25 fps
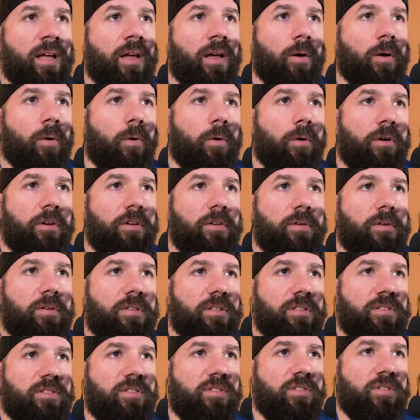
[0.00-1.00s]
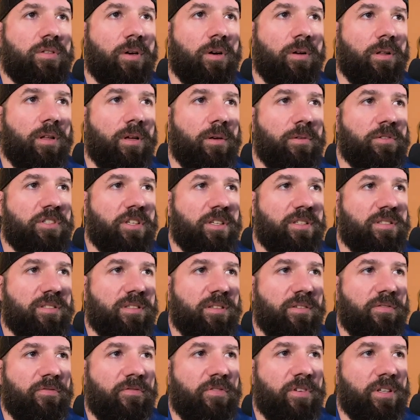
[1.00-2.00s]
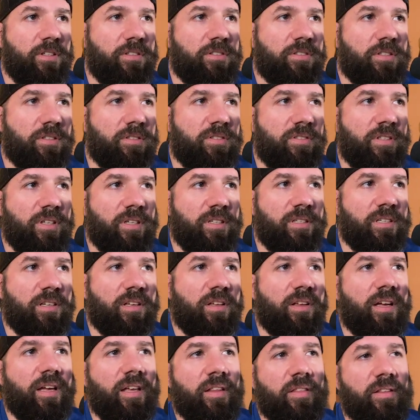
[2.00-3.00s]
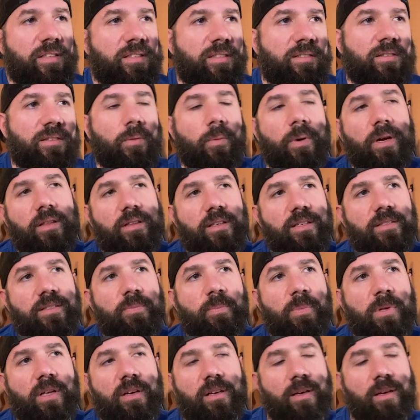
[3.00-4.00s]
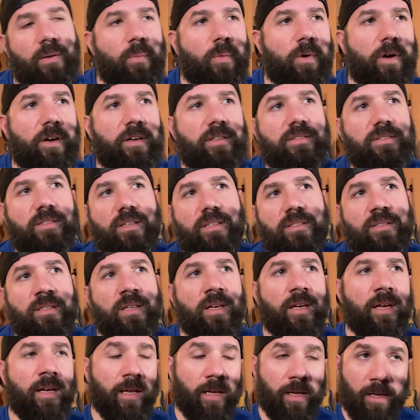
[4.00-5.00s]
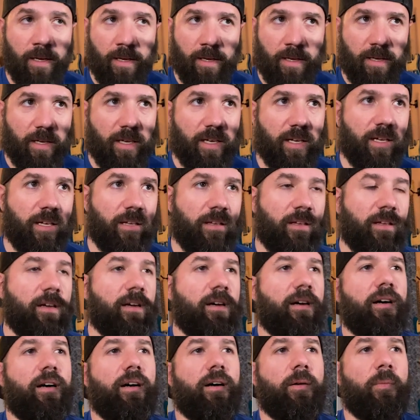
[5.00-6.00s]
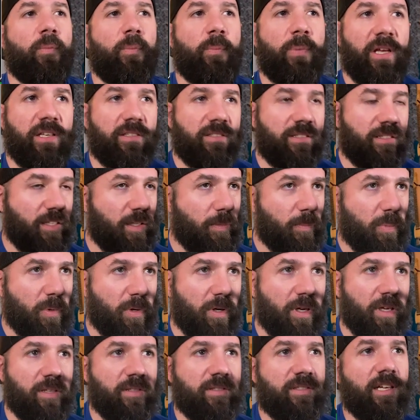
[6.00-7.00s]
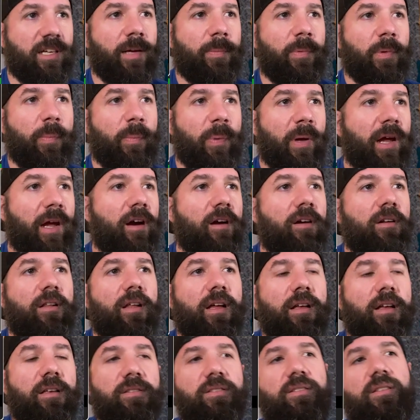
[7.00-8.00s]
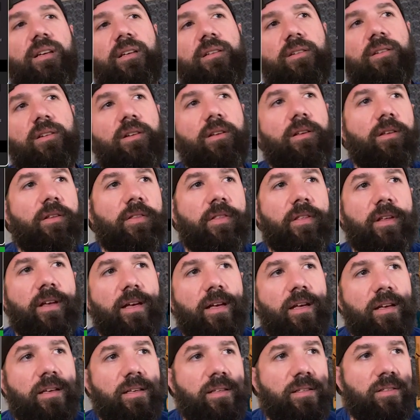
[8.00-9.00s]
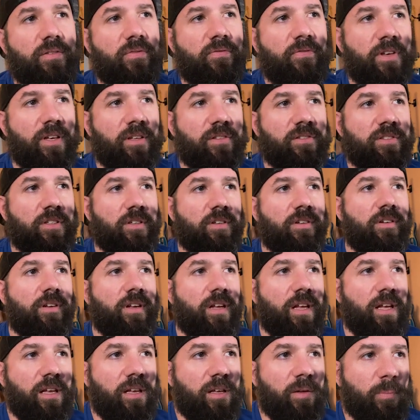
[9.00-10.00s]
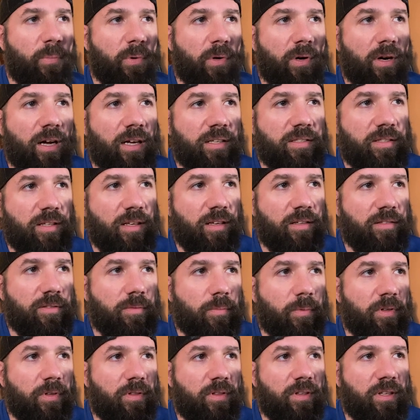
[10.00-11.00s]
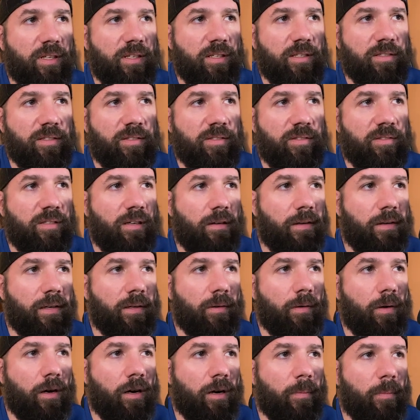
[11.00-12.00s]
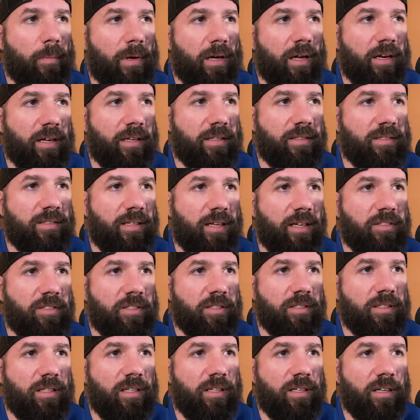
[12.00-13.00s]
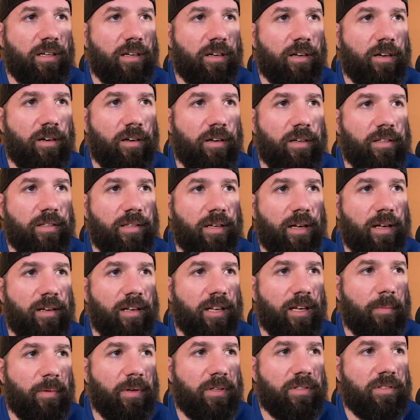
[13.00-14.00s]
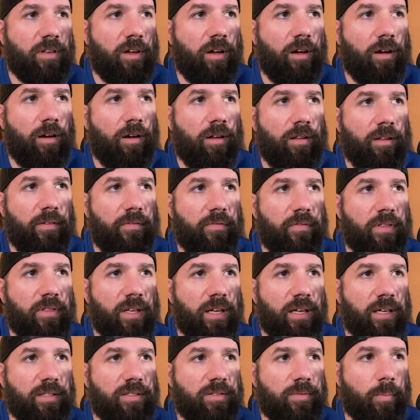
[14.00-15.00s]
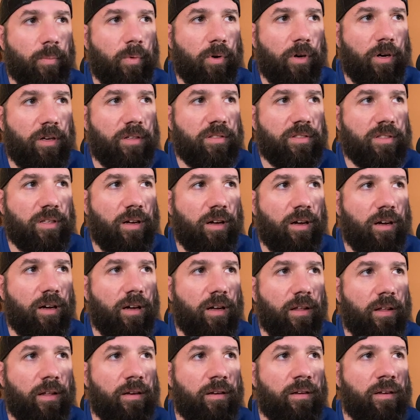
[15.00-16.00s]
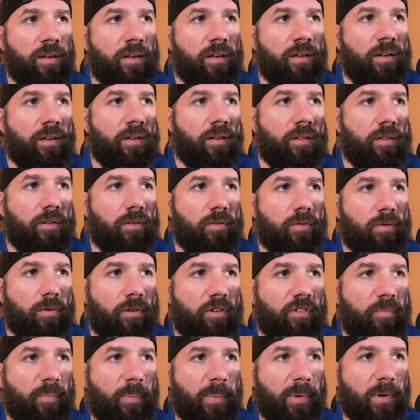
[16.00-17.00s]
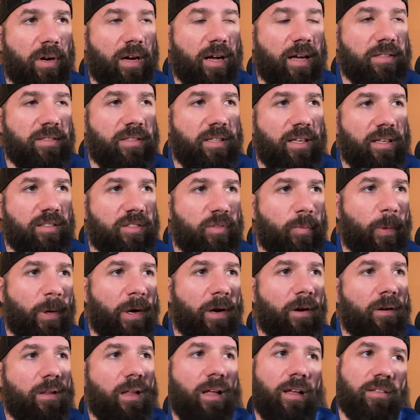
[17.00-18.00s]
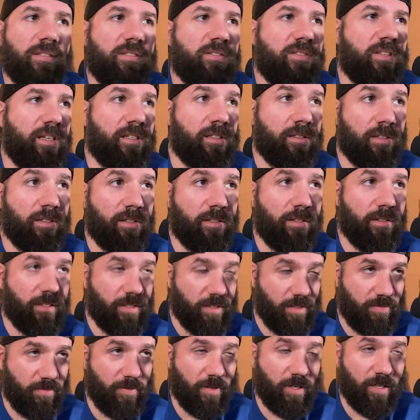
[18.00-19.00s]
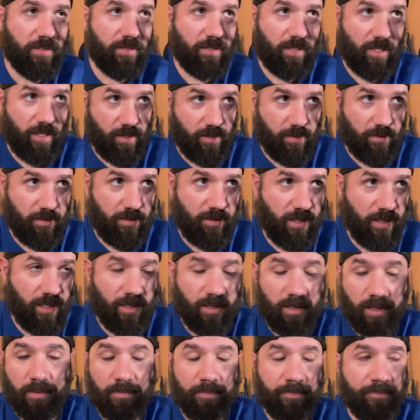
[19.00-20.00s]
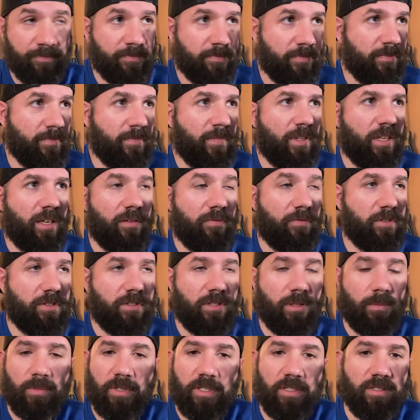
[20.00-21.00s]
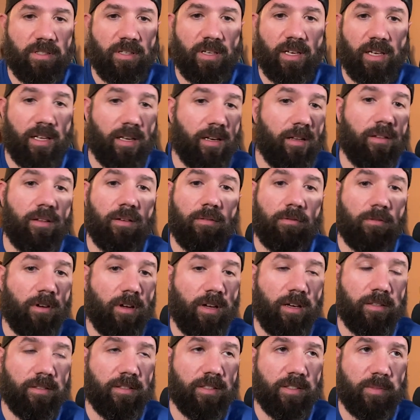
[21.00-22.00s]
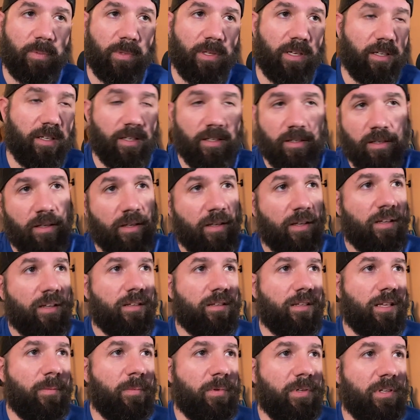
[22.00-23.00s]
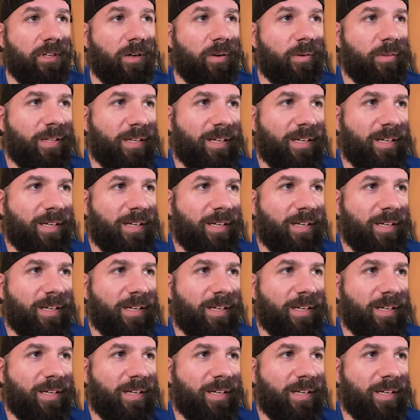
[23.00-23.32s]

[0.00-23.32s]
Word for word: Or you could solo just the filtered signal. And this the way this plugin works is it uh, basically brings up a parallel signal that is filtered and processed with the stereo harmonic section here and dynamics. All of this works on the sort of processed parallel signal as far as I understand it. If for some reason I get anything wrong in this plugin, let me know in the